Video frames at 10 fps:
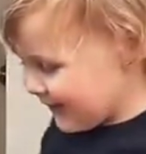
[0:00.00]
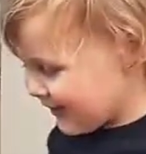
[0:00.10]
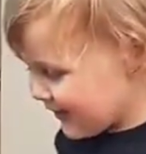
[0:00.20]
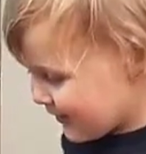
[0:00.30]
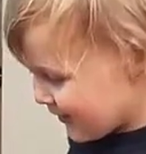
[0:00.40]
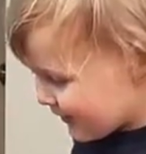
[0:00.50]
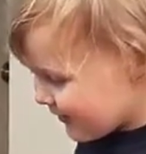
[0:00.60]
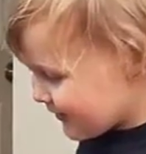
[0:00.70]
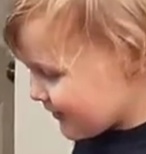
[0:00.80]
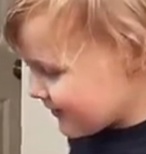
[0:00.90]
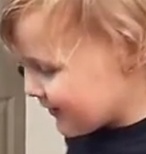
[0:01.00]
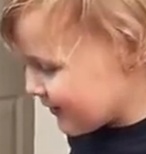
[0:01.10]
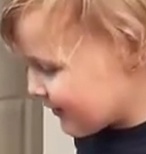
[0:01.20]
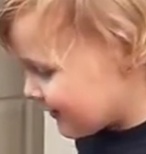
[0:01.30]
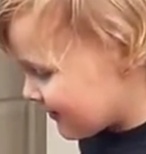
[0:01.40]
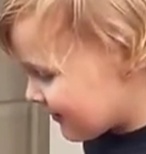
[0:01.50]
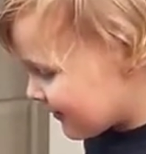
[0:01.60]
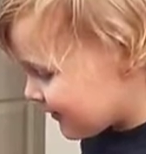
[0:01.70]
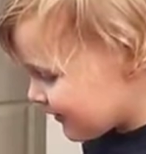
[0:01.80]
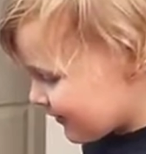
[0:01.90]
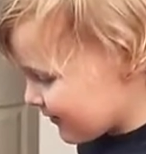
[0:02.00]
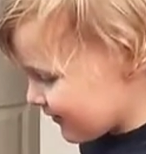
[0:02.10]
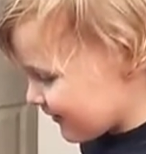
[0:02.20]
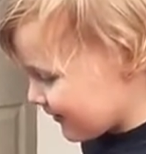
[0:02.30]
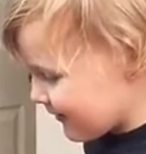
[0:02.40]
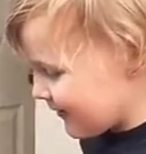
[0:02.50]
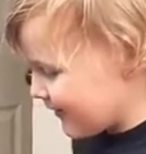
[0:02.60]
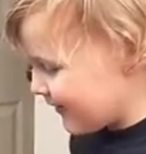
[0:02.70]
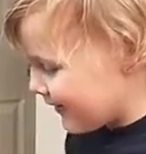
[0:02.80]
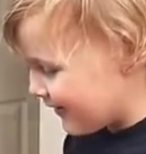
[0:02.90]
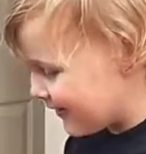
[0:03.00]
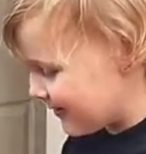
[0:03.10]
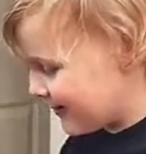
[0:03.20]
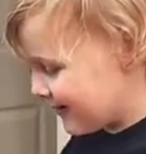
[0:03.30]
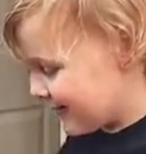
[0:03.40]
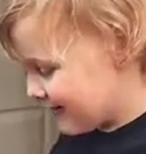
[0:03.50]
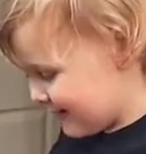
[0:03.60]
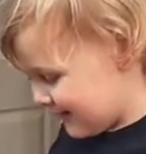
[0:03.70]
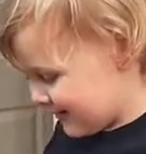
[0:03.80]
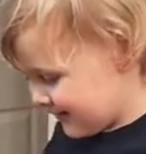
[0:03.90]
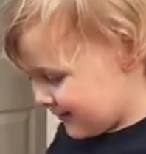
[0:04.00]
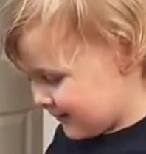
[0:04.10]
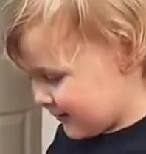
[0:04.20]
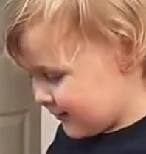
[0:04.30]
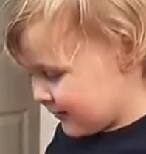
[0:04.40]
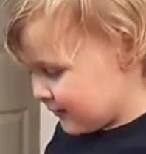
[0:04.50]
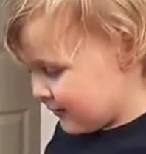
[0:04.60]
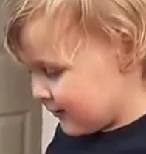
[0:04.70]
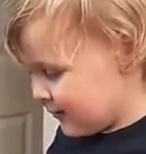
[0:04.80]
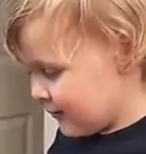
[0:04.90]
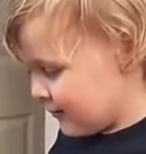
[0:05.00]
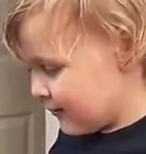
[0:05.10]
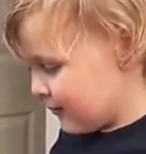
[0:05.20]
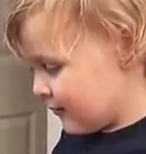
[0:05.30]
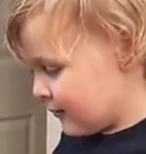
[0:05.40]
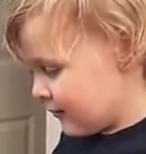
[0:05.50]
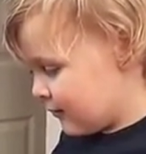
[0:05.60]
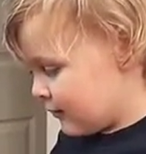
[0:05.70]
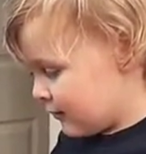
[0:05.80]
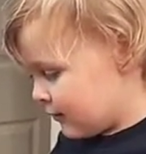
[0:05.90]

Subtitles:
No words are spoken by the person on screen.